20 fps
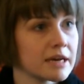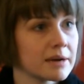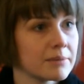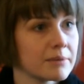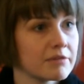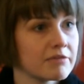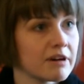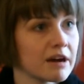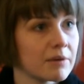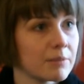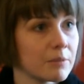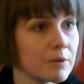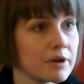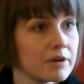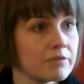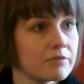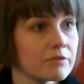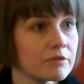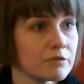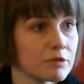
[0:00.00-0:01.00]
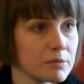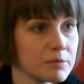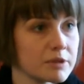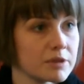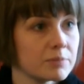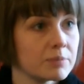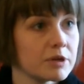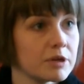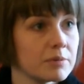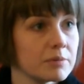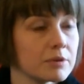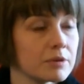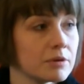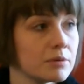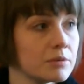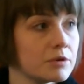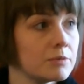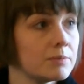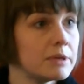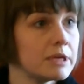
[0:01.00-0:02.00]
that we ran with groups of people
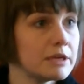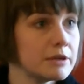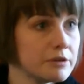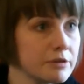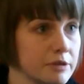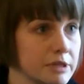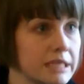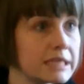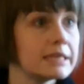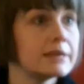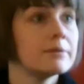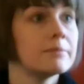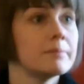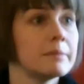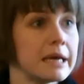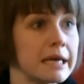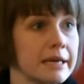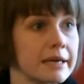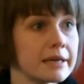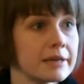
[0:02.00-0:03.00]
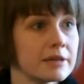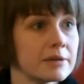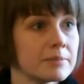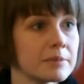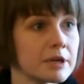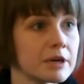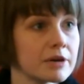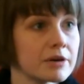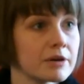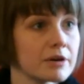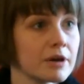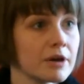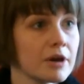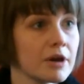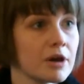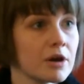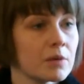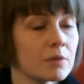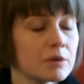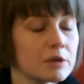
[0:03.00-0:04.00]
who would be using and making the blog
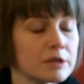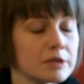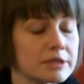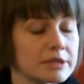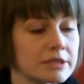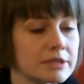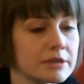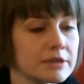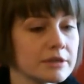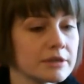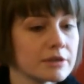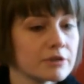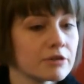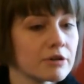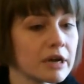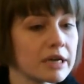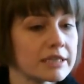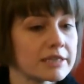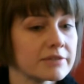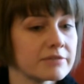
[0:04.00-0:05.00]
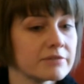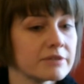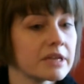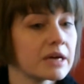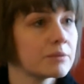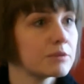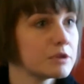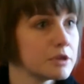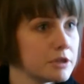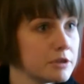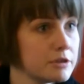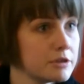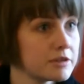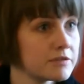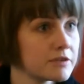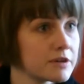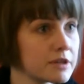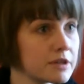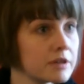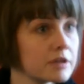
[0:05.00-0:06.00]
was to create something that was
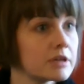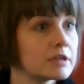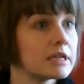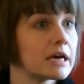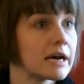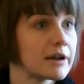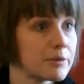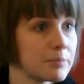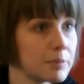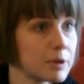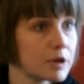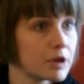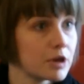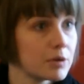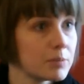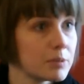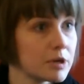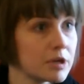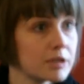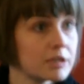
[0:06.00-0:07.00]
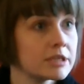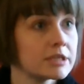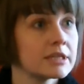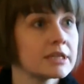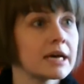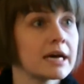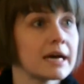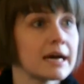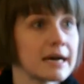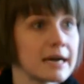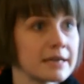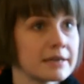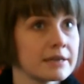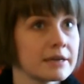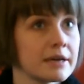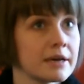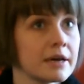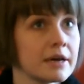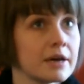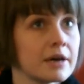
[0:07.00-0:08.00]
useful and that had a purpose and that had
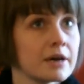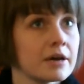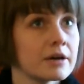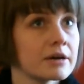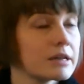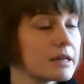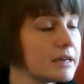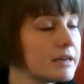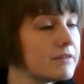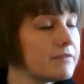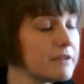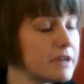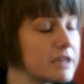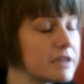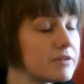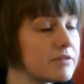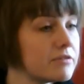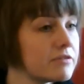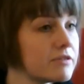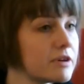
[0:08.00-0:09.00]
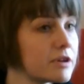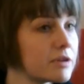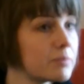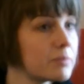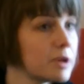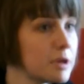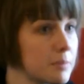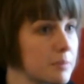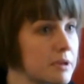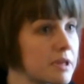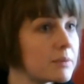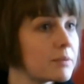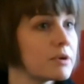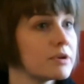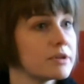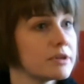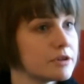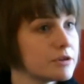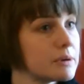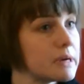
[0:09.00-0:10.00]
a clear vision for the people it
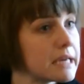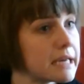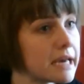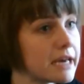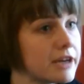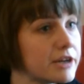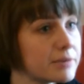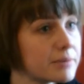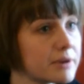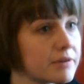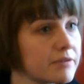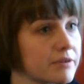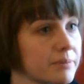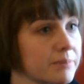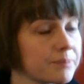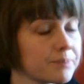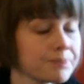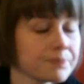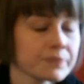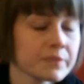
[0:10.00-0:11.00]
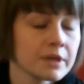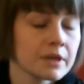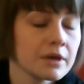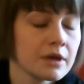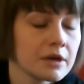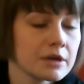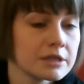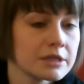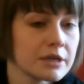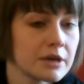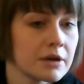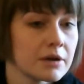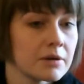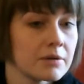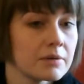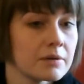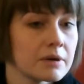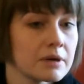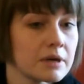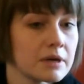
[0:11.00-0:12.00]
wanted to engage with.
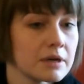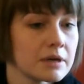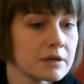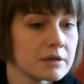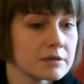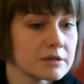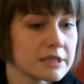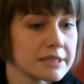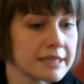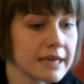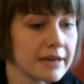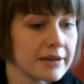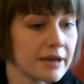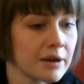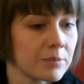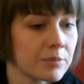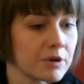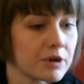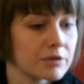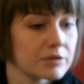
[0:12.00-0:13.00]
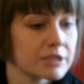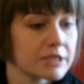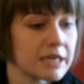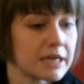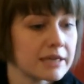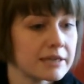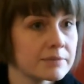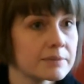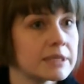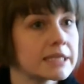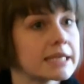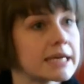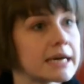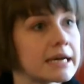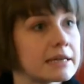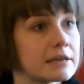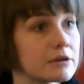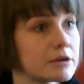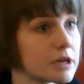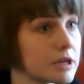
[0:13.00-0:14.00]
So to start that process, we
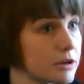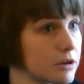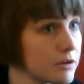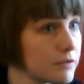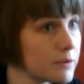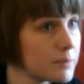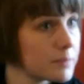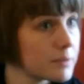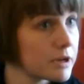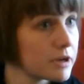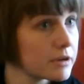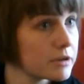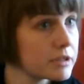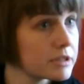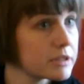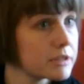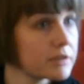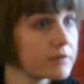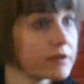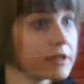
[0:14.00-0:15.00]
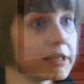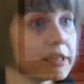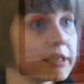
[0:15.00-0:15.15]
started looking at other blogs, other